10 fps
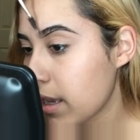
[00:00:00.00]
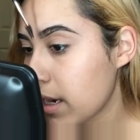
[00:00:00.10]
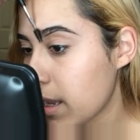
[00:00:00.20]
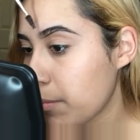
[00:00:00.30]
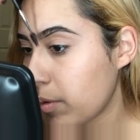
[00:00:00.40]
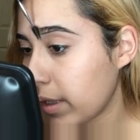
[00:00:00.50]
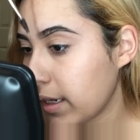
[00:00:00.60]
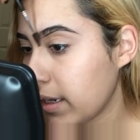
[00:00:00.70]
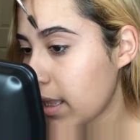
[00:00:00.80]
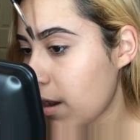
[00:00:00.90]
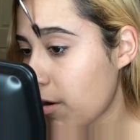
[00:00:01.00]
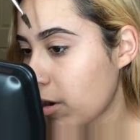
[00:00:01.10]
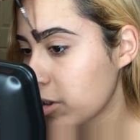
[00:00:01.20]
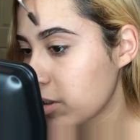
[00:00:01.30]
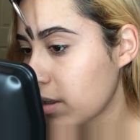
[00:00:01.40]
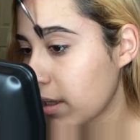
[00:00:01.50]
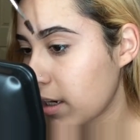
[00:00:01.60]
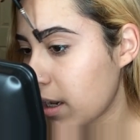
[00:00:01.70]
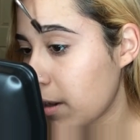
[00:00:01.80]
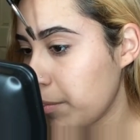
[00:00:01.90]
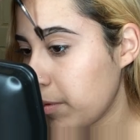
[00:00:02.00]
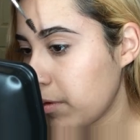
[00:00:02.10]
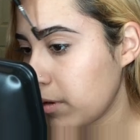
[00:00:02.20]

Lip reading: and I blend that harsh line up.